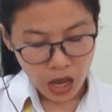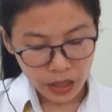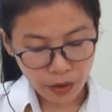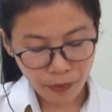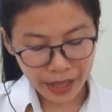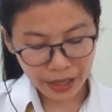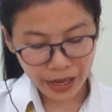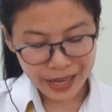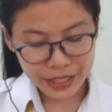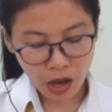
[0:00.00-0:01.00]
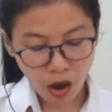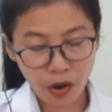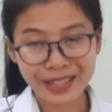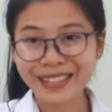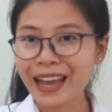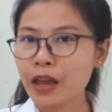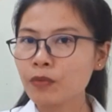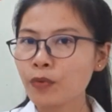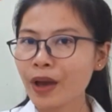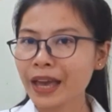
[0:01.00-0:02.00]
the weather is hot
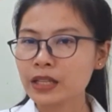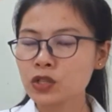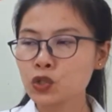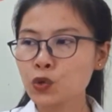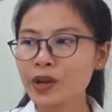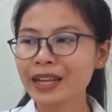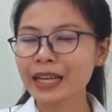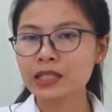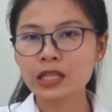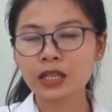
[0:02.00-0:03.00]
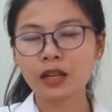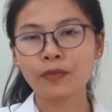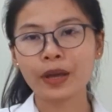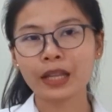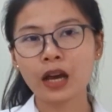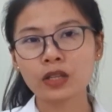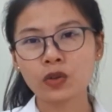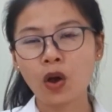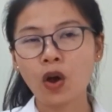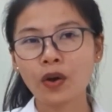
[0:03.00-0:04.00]
and wet. So during that season, the weather
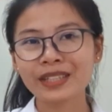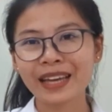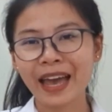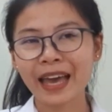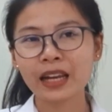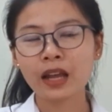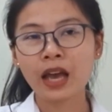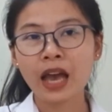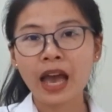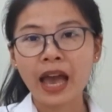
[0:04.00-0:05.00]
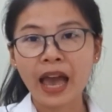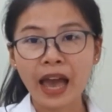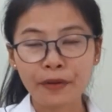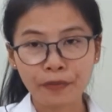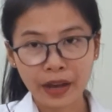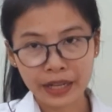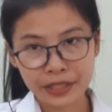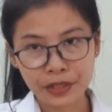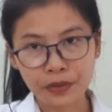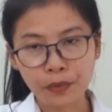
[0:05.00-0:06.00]
also hot and wet
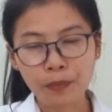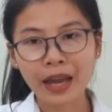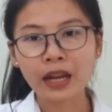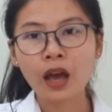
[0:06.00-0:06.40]
too. But